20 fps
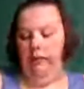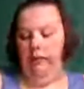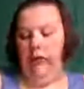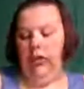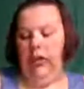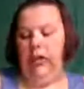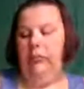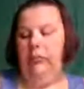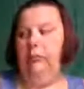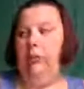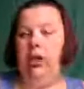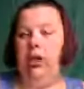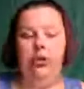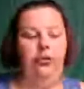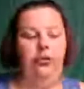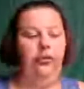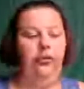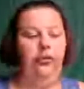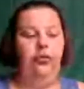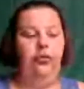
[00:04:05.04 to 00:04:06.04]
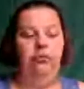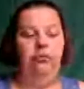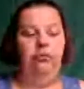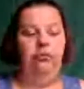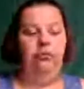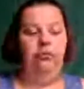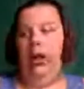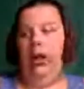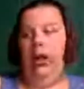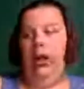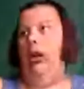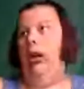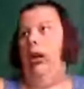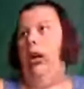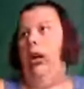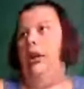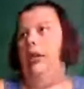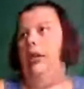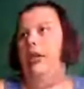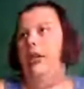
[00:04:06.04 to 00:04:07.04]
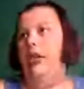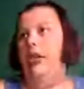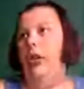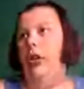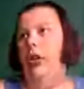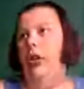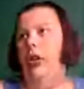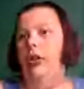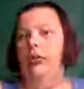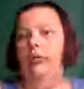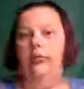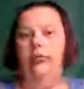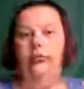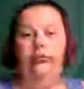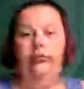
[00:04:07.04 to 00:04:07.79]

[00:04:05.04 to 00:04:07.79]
this mushroom, and a skull.